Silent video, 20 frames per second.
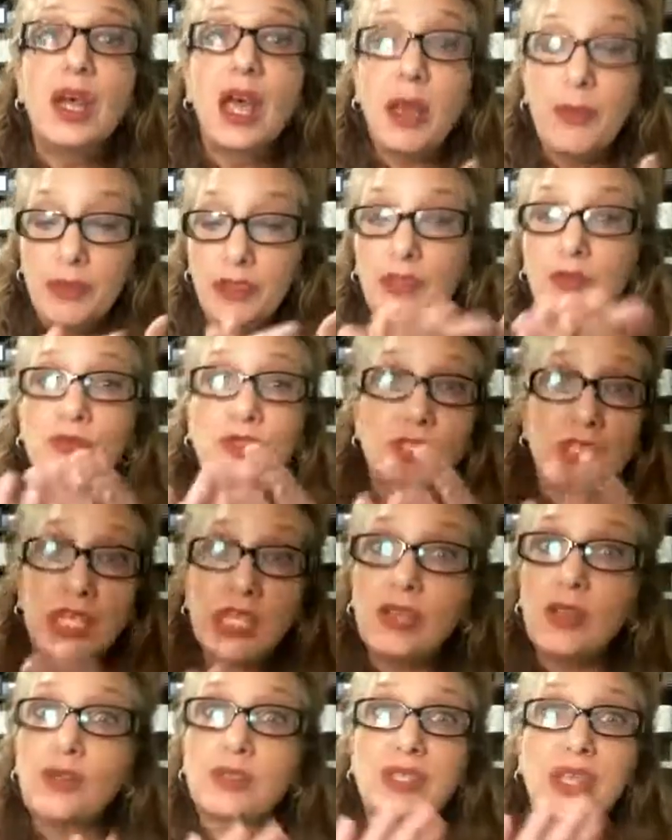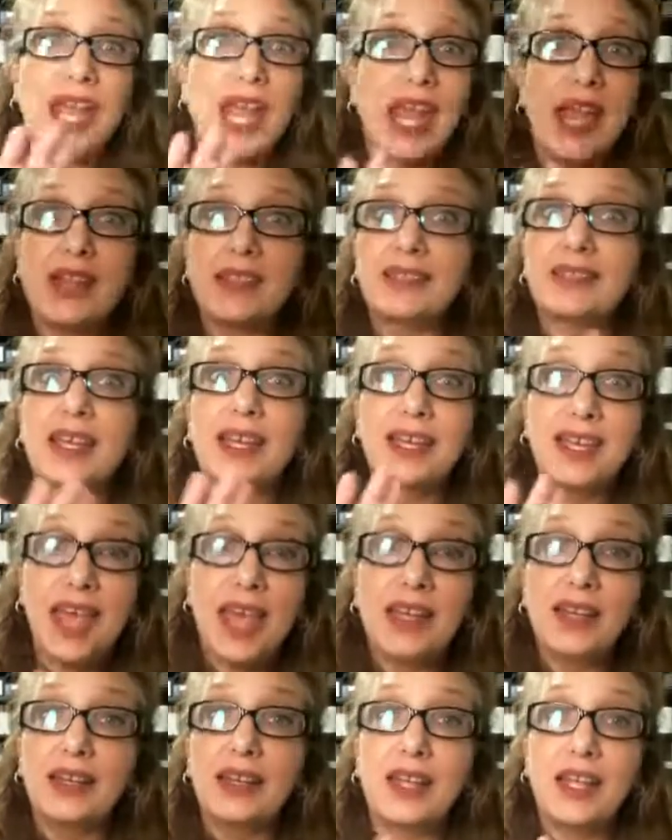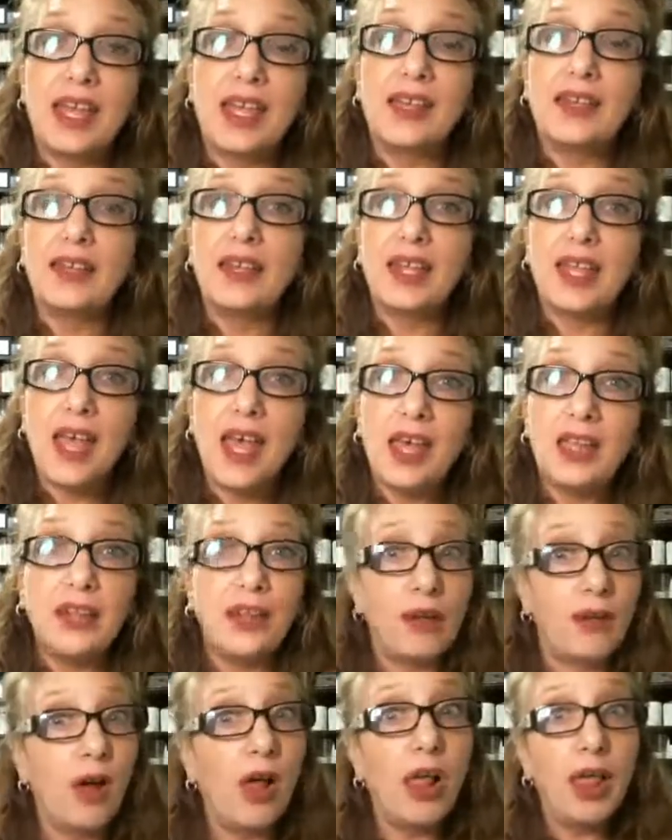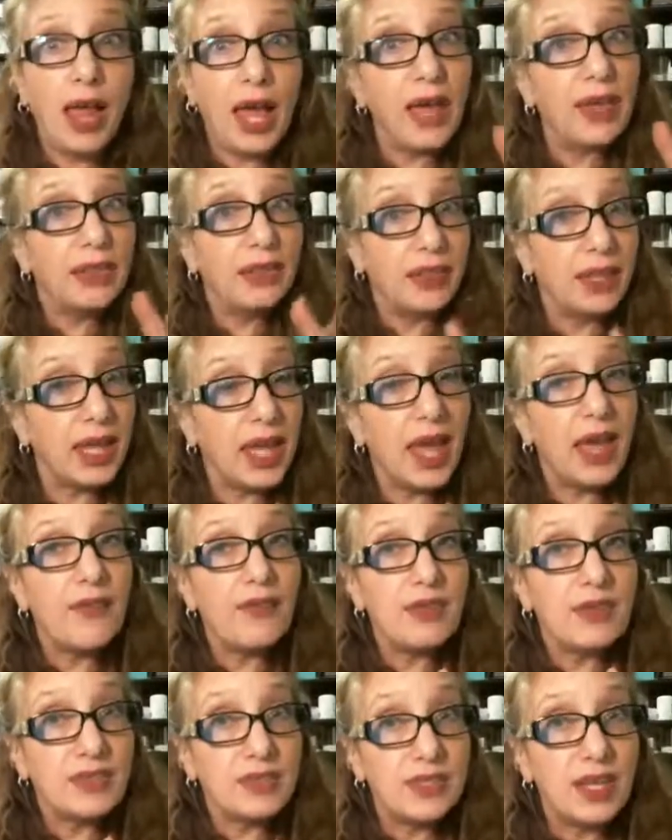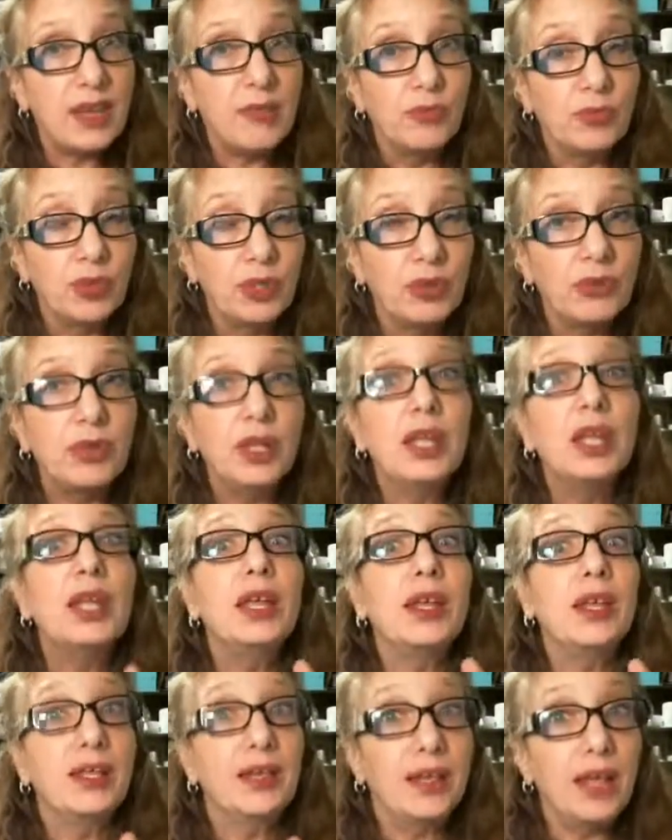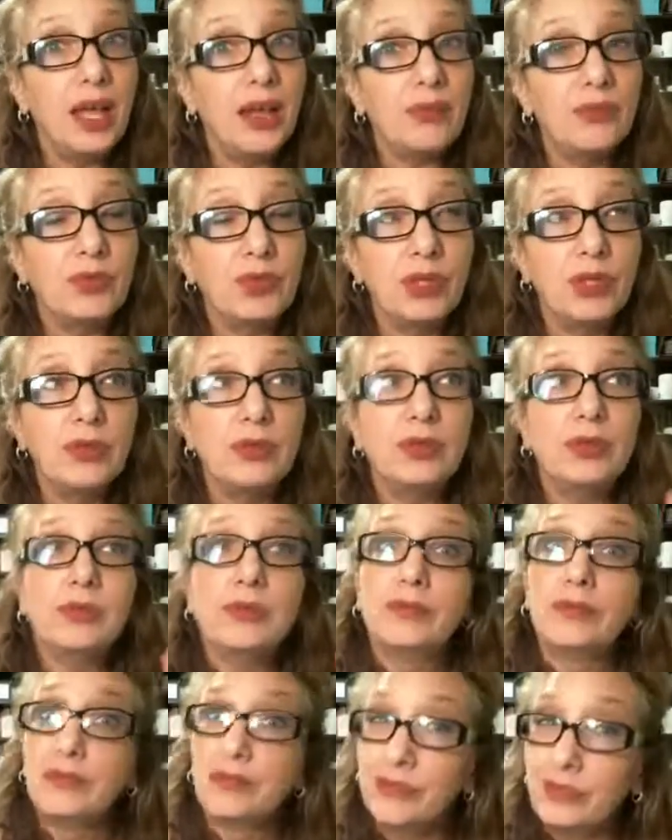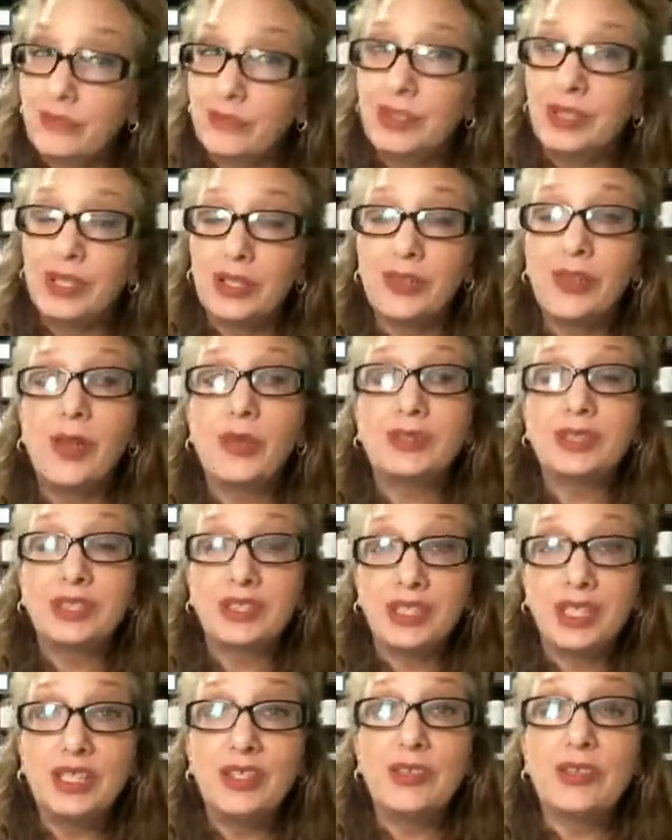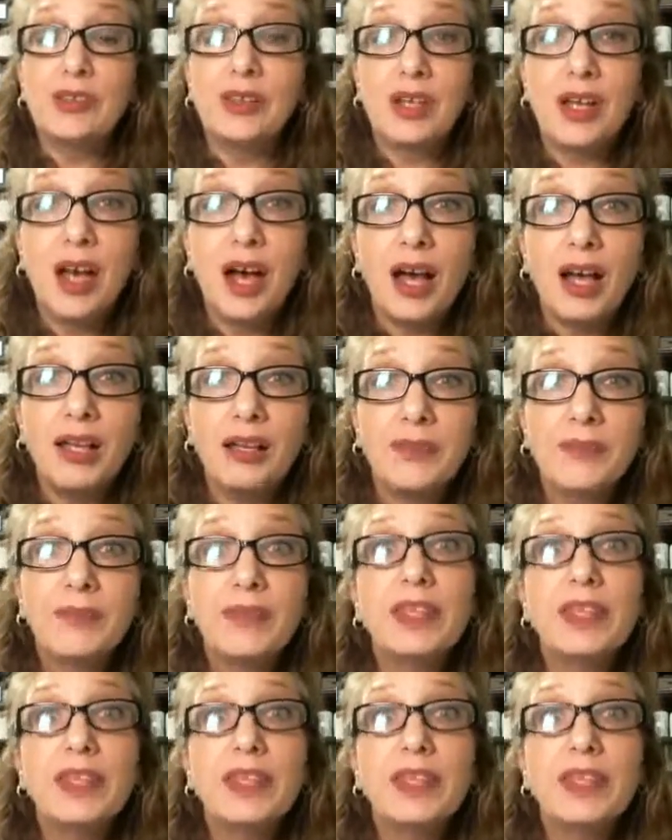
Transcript: I mean, you see those ads again and again and again. They're all, I think, have the same root, and that root pretty close is in your gut.